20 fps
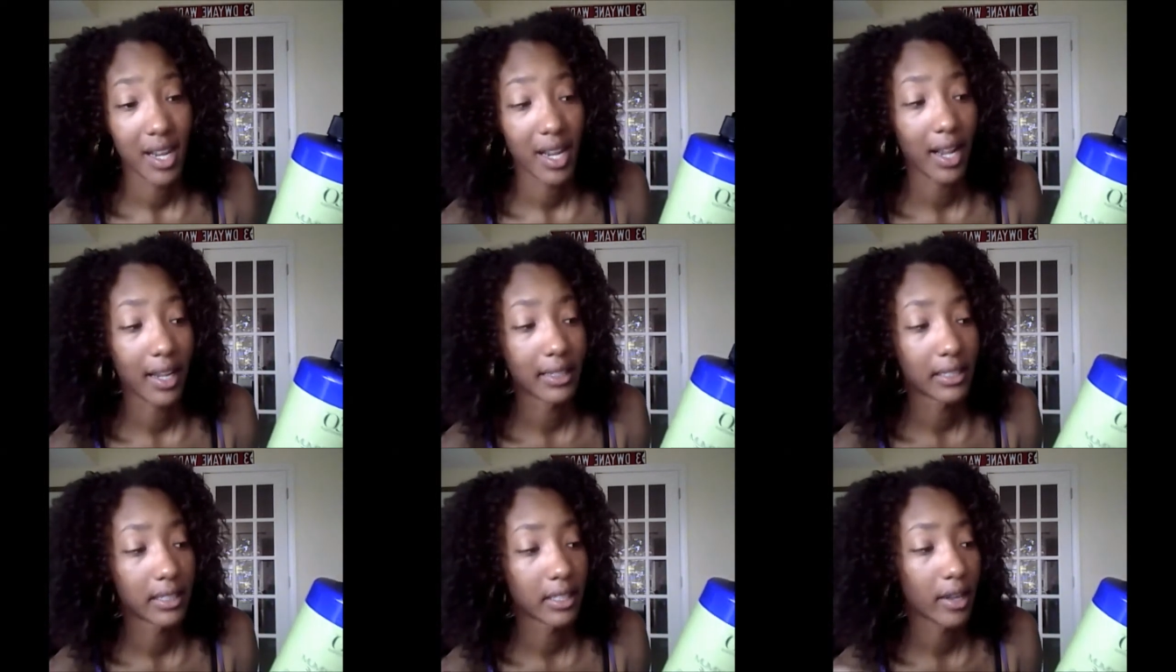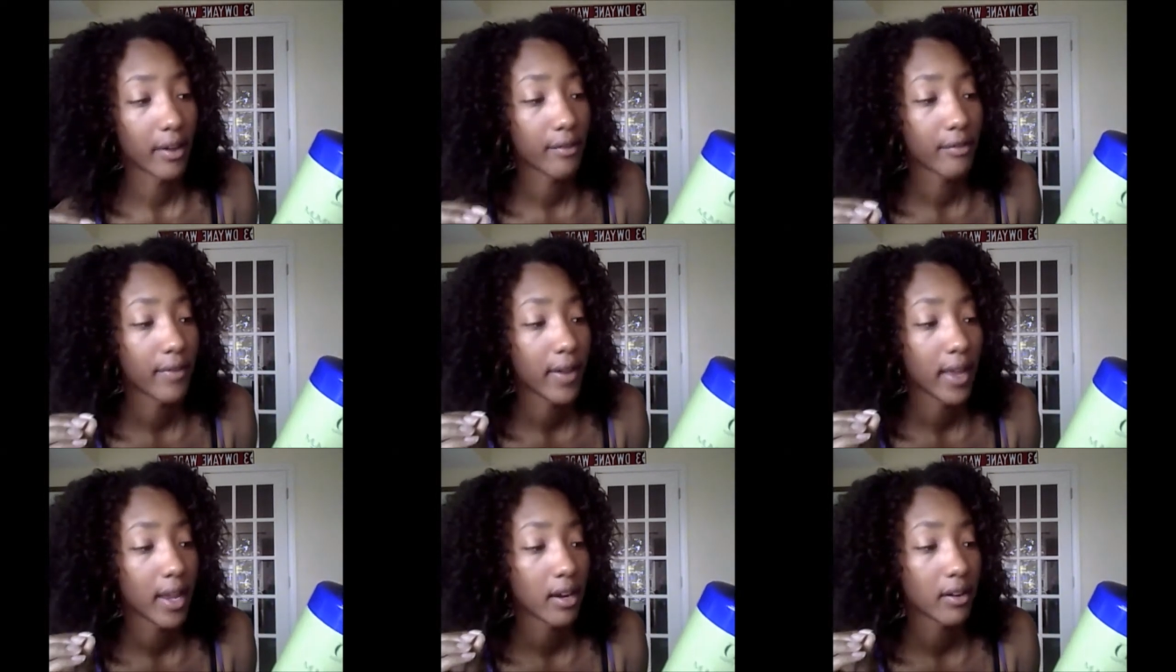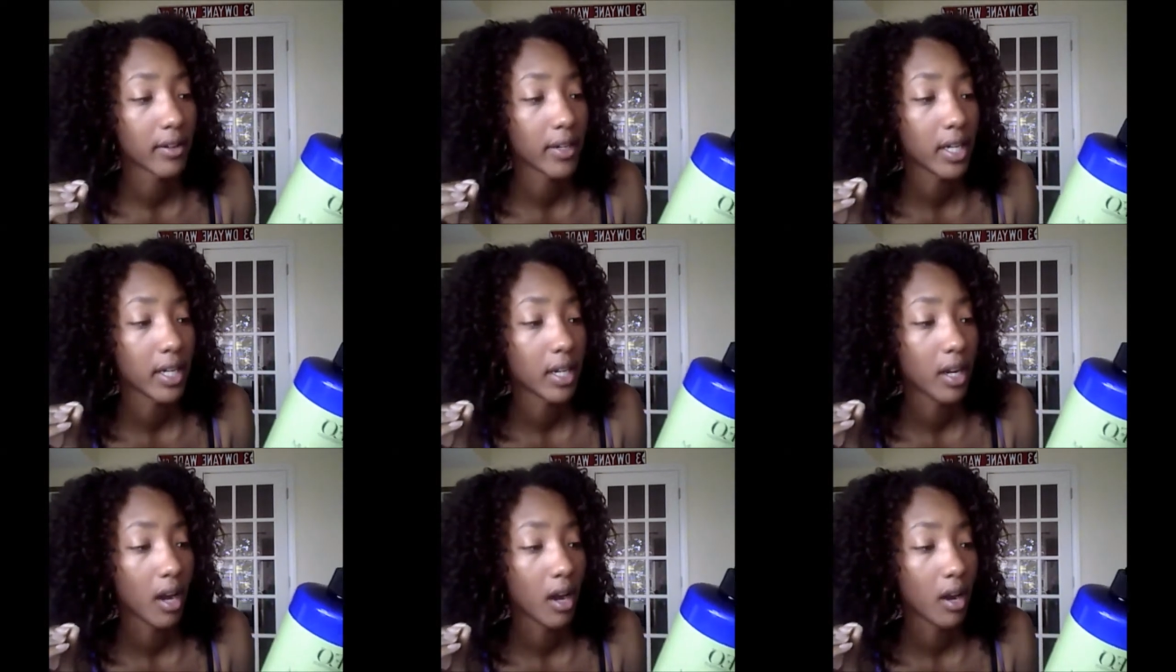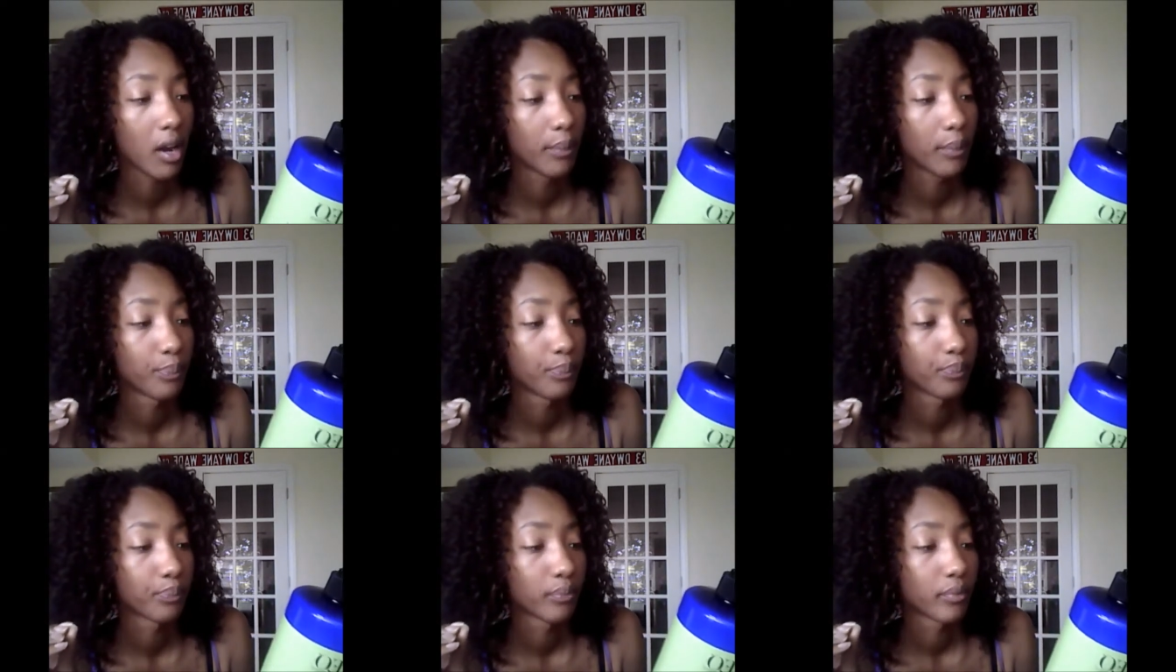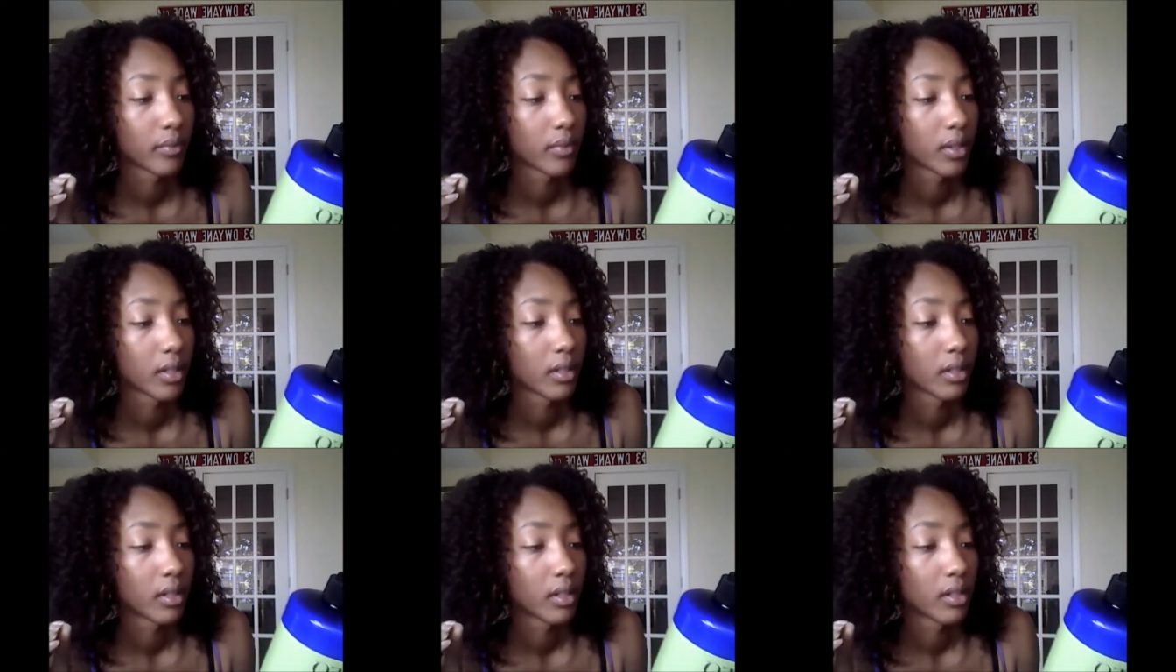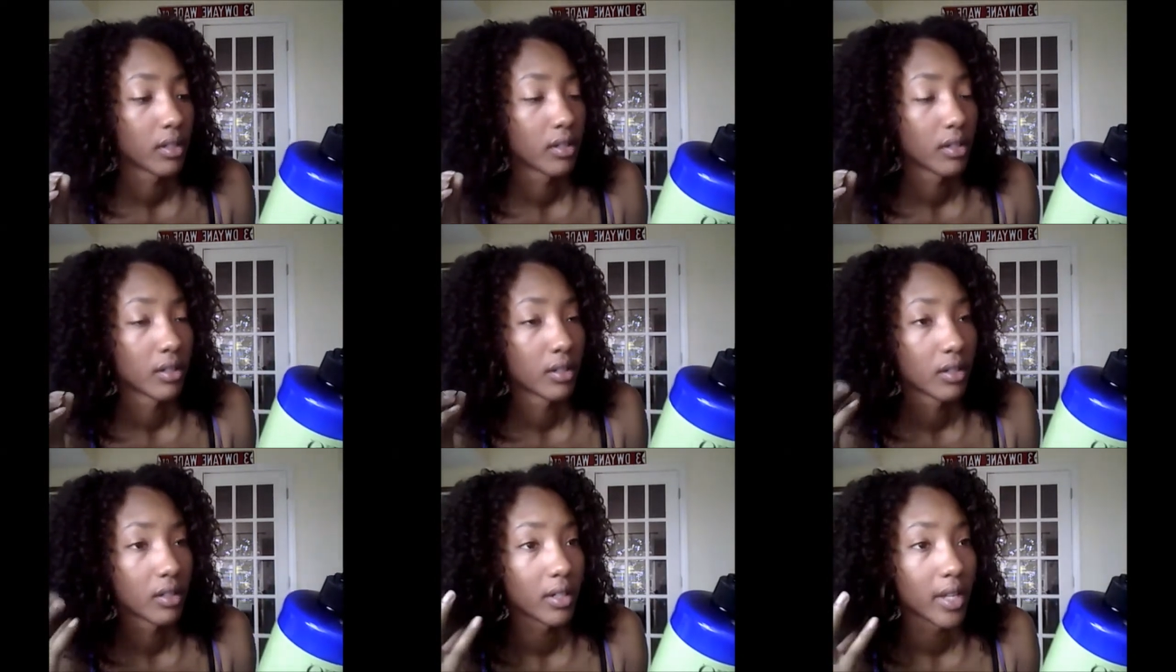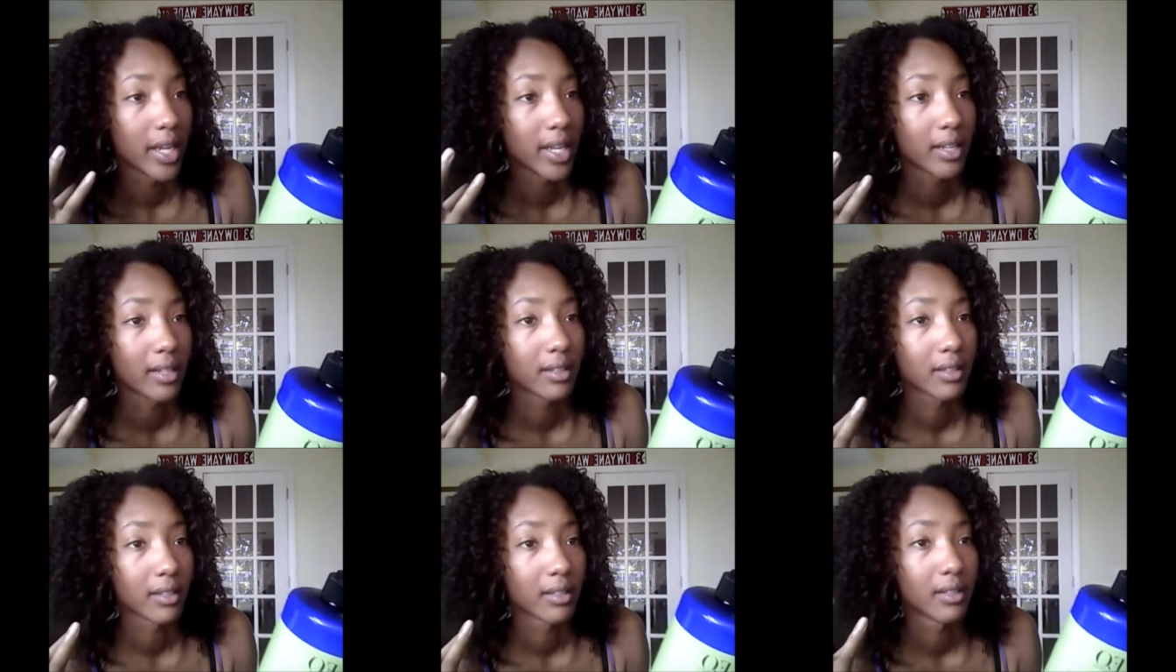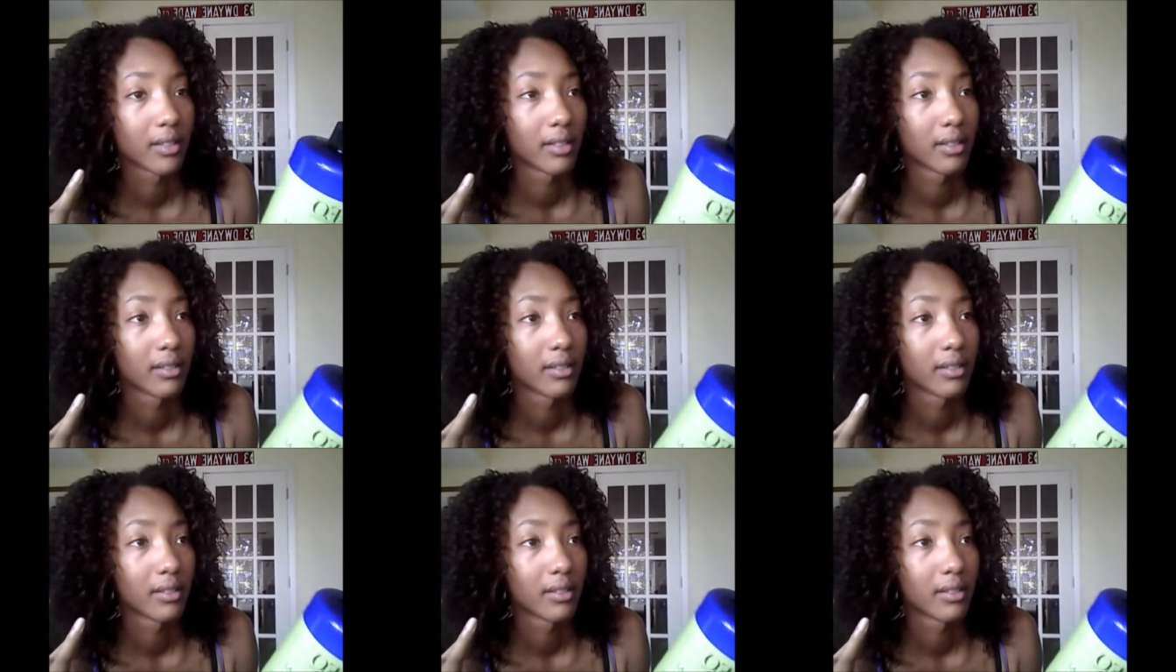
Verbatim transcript: It's a very um like